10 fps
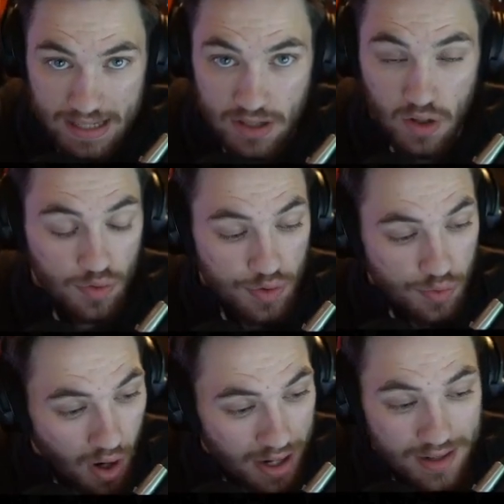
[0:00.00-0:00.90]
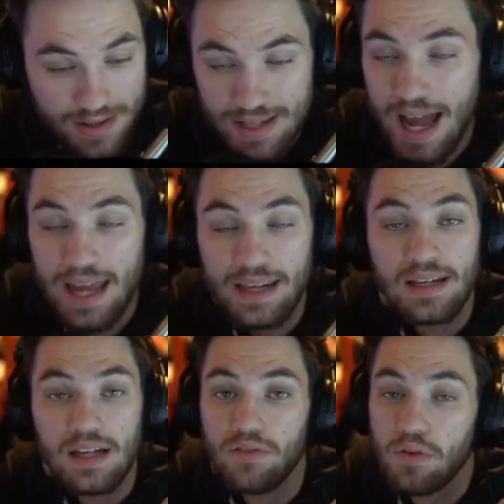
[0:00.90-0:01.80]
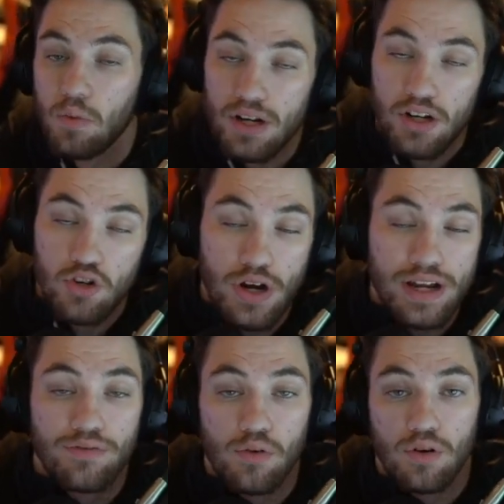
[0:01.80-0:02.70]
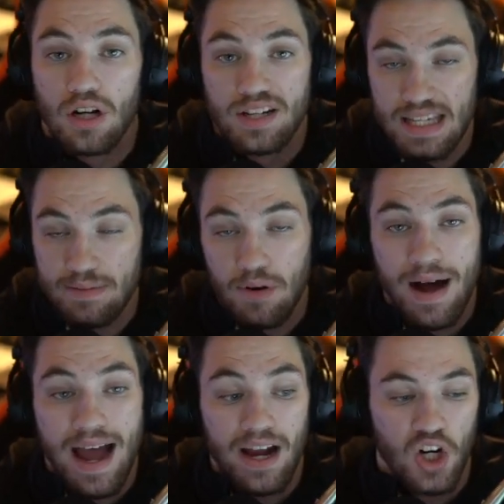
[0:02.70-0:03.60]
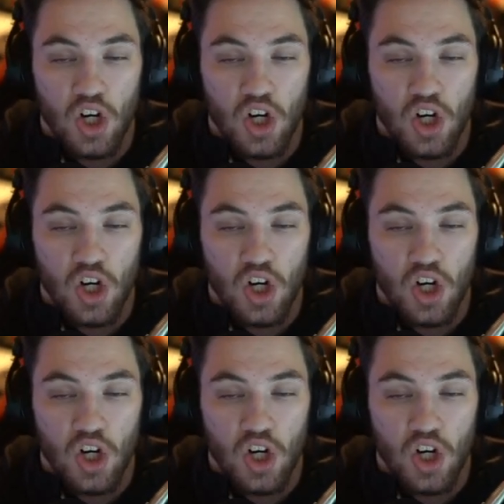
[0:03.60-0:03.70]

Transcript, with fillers: So if we wanted to sign, if we wanted to trade for a Timo Meier,